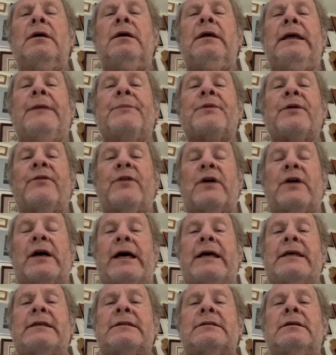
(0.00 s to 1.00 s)

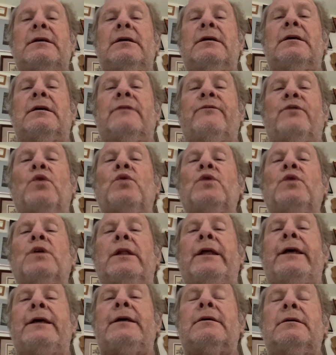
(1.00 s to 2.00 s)
improvise
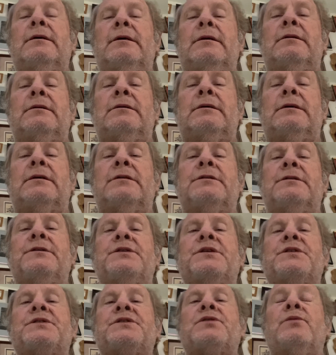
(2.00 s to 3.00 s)
vocally. And
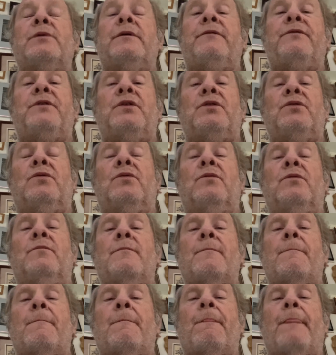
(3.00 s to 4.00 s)
just to review,
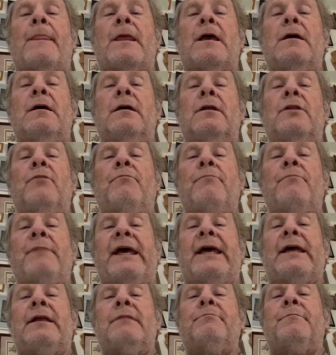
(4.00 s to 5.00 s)
the
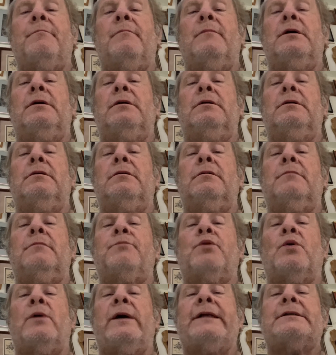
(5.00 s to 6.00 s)
main
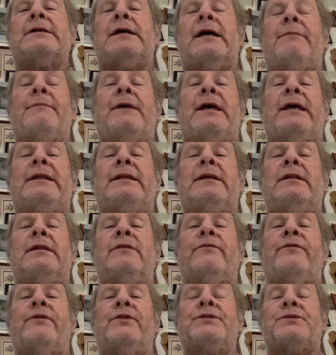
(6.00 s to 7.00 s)
point I made in
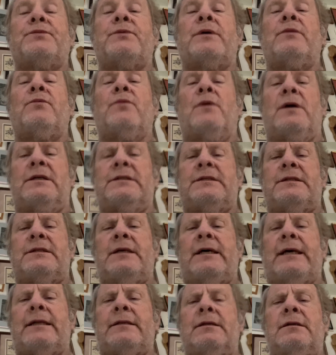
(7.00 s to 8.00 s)
the first one was
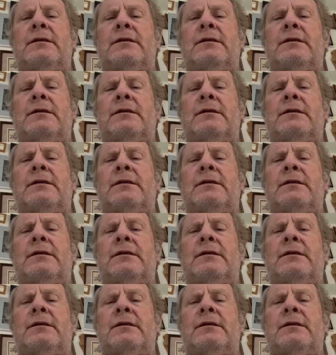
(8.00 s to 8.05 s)
that